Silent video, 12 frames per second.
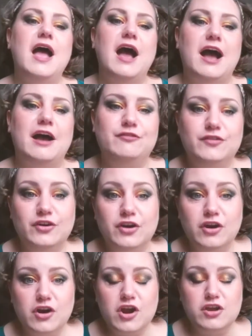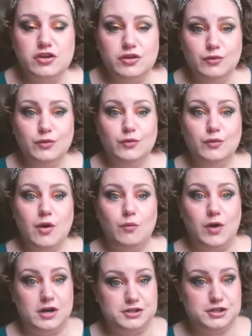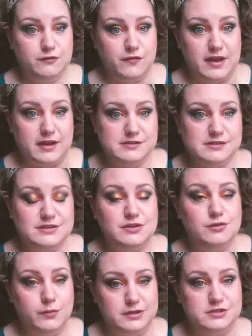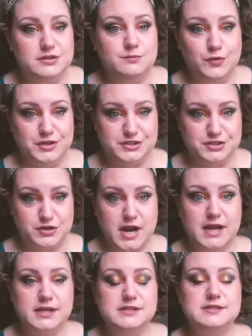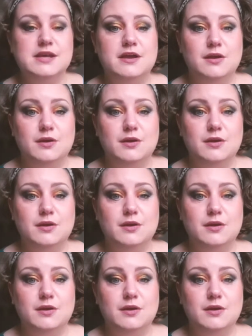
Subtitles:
After you wash your face, you want to moisturize.